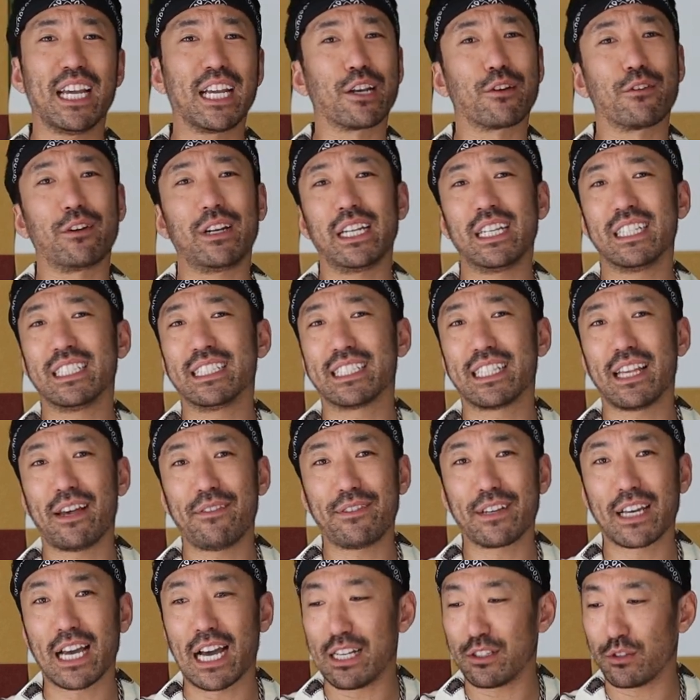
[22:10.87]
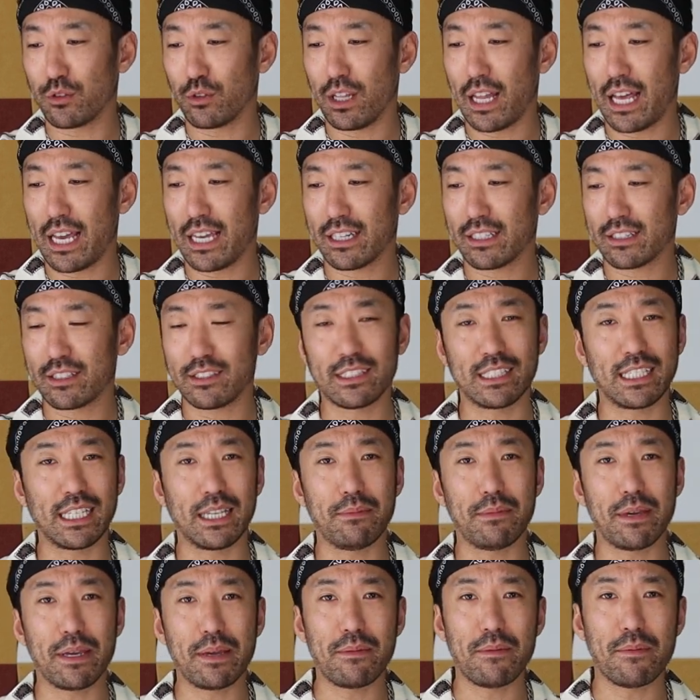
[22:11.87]
ingredient stuff you guys would like to
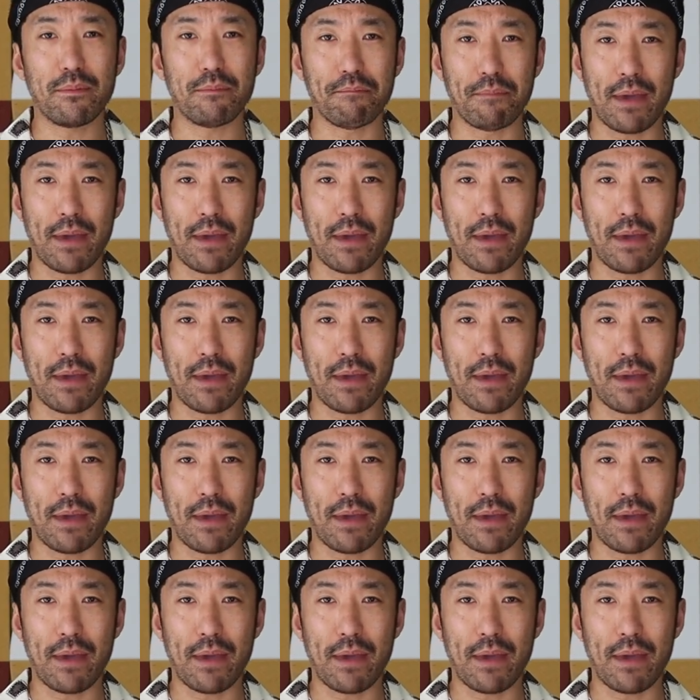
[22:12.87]
see me